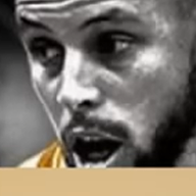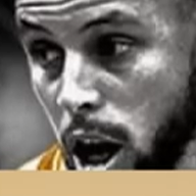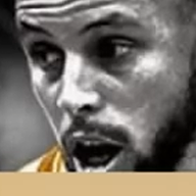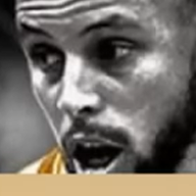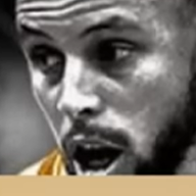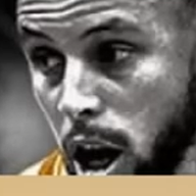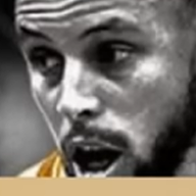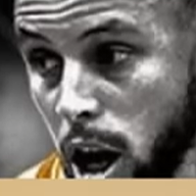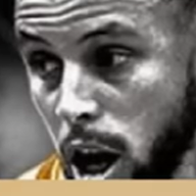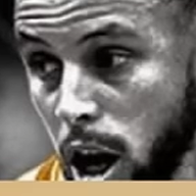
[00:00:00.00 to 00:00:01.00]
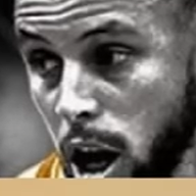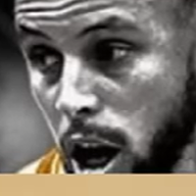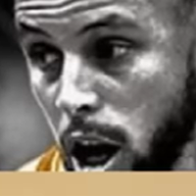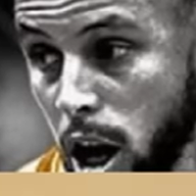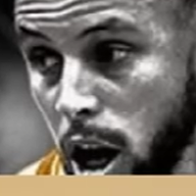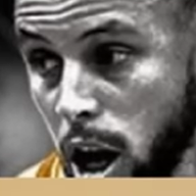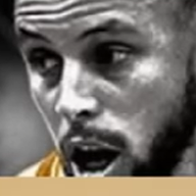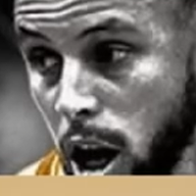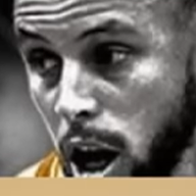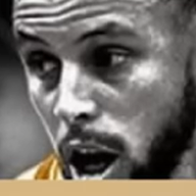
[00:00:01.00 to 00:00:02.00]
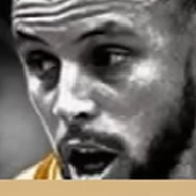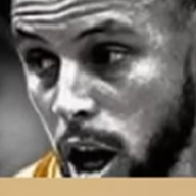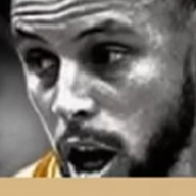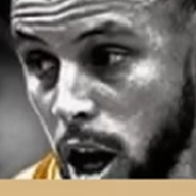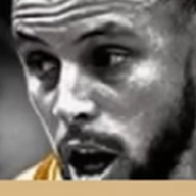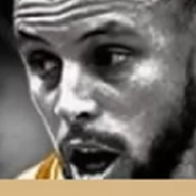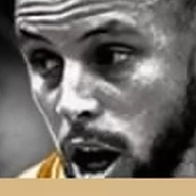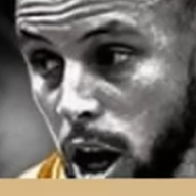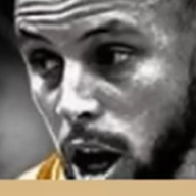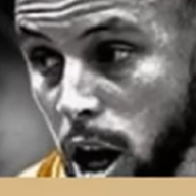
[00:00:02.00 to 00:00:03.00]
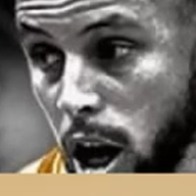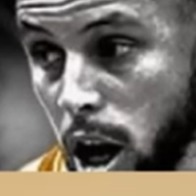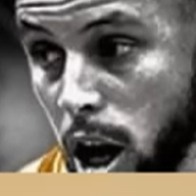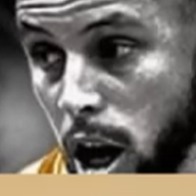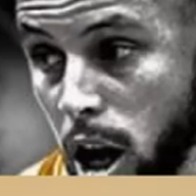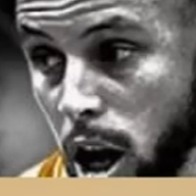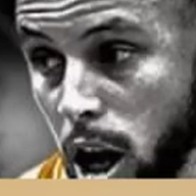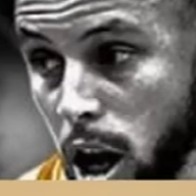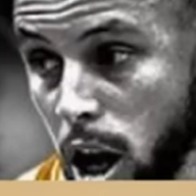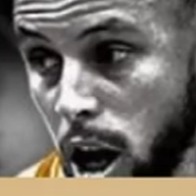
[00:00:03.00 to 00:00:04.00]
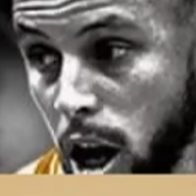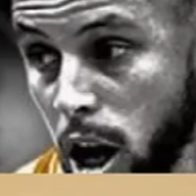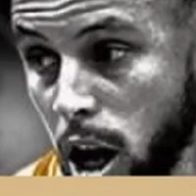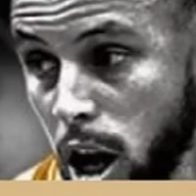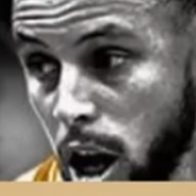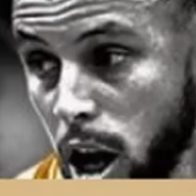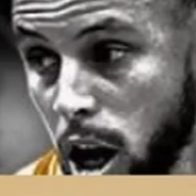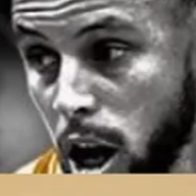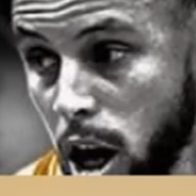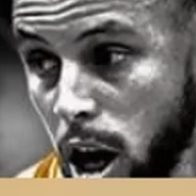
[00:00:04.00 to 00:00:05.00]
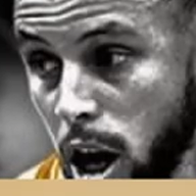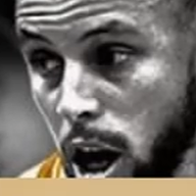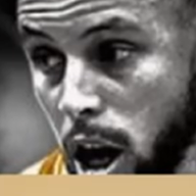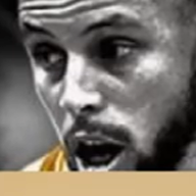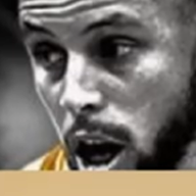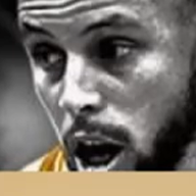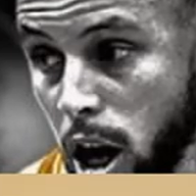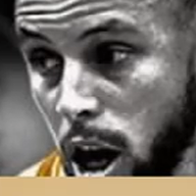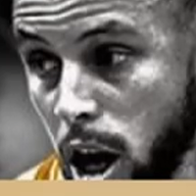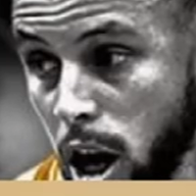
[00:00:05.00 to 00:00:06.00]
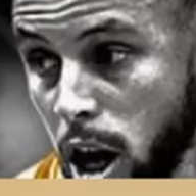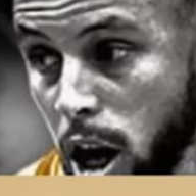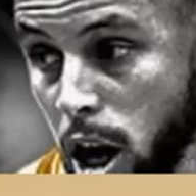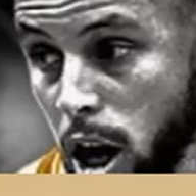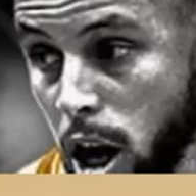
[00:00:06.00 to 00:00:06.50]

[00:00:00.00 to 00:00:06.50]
(not speaking)